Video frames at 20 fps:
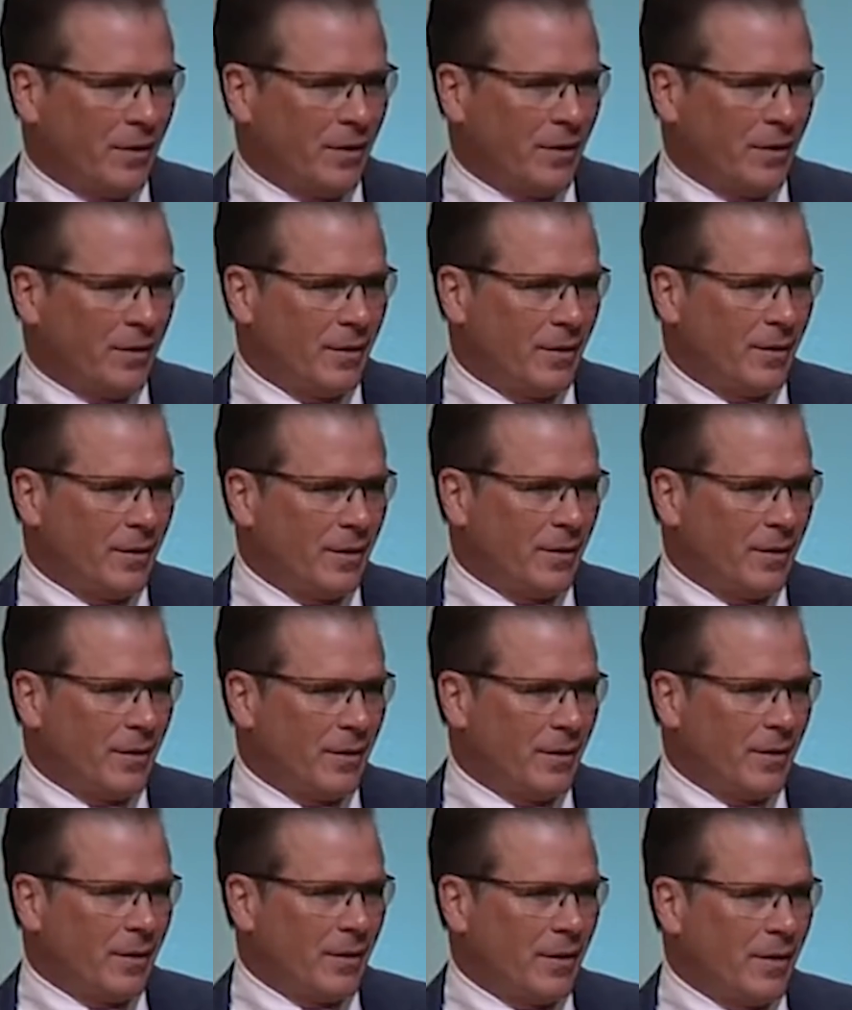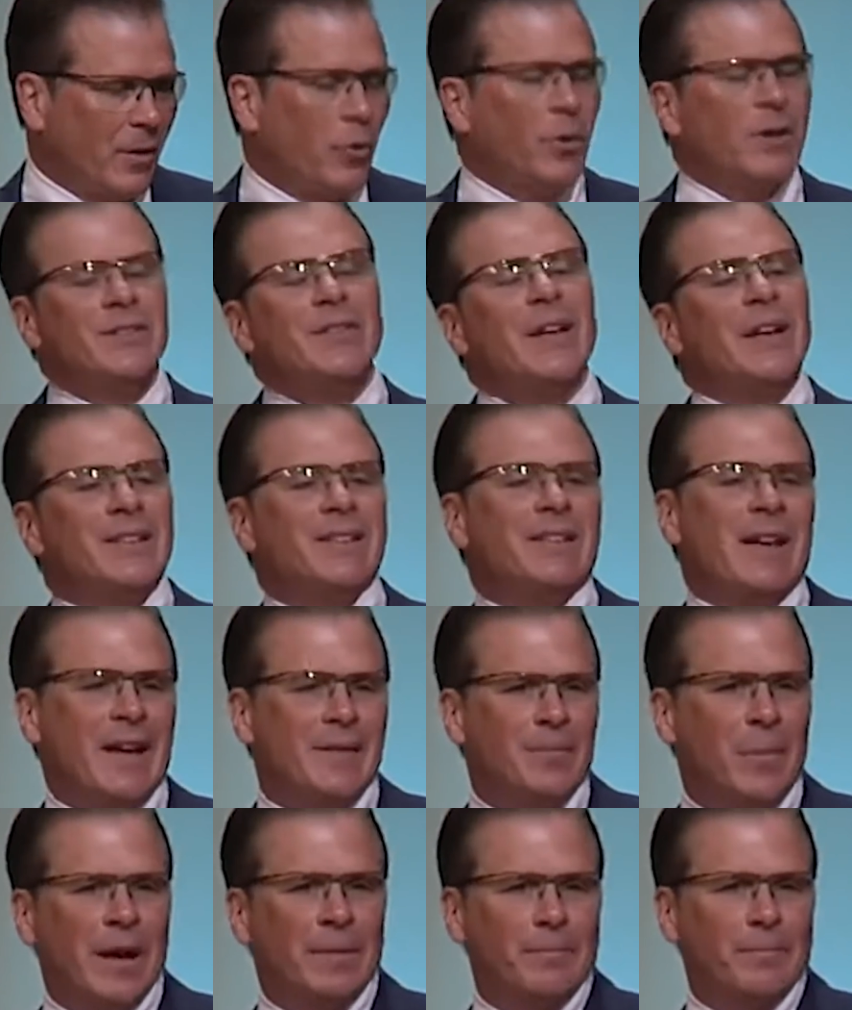been paying attention, and in any
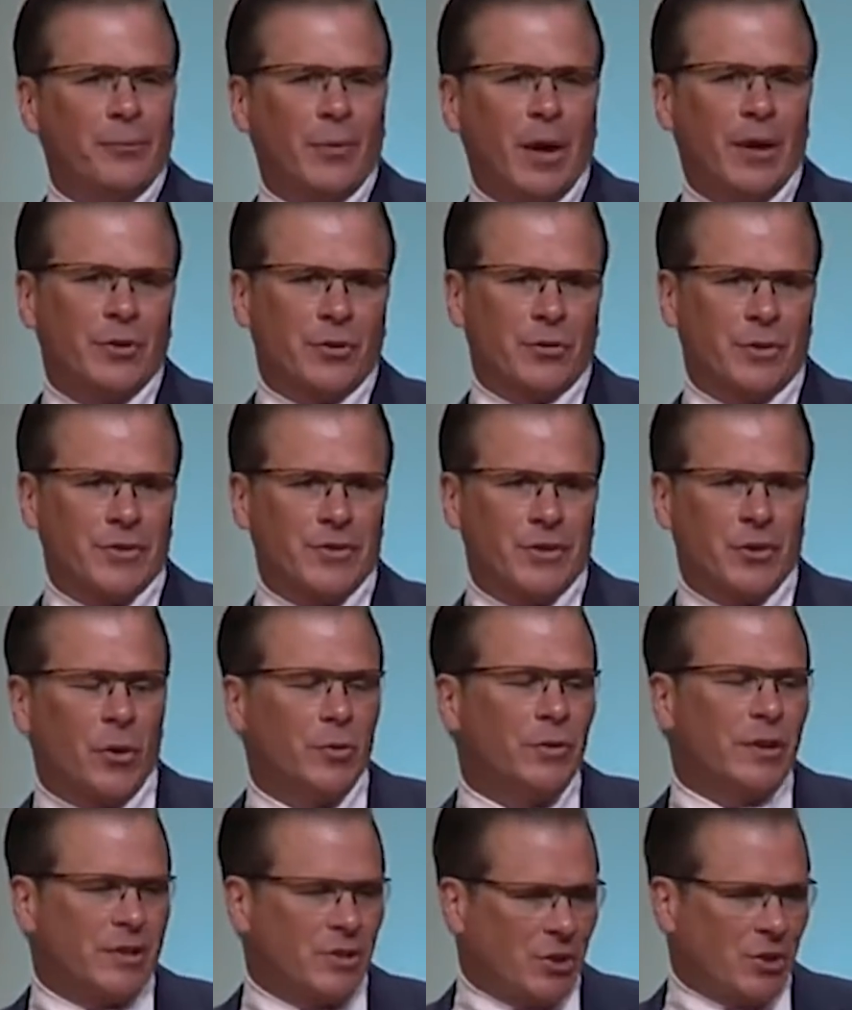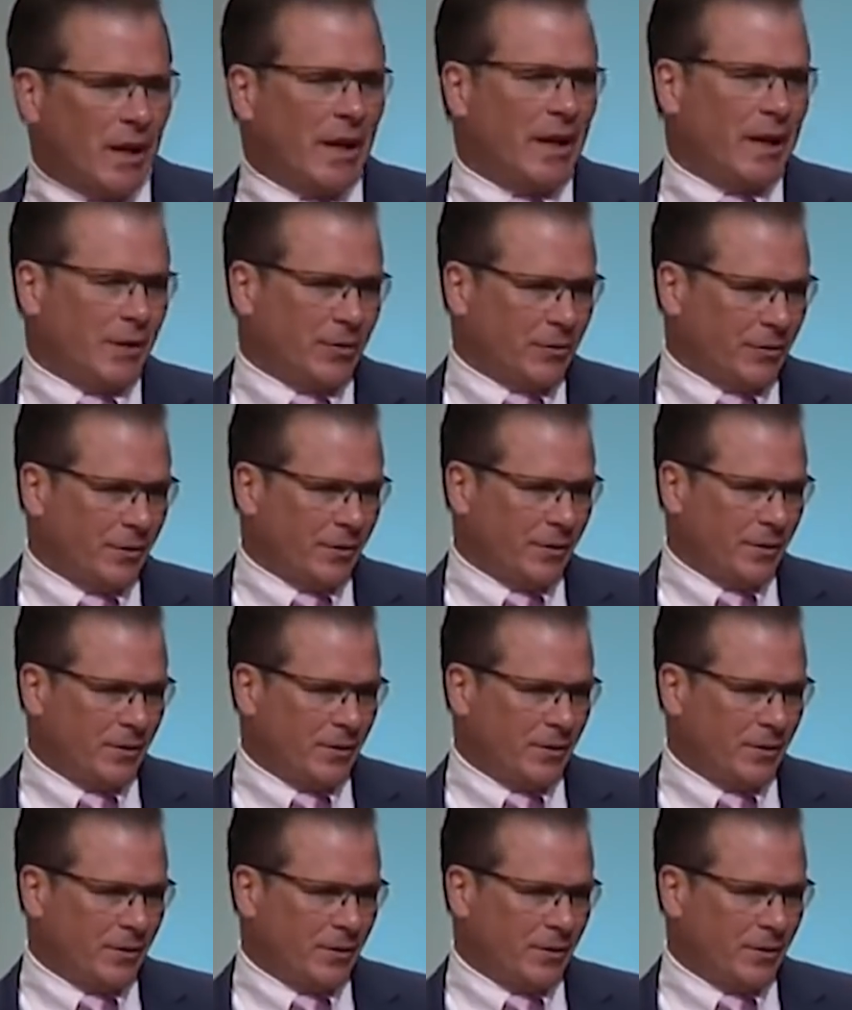case, he's emboldening the ignorance of his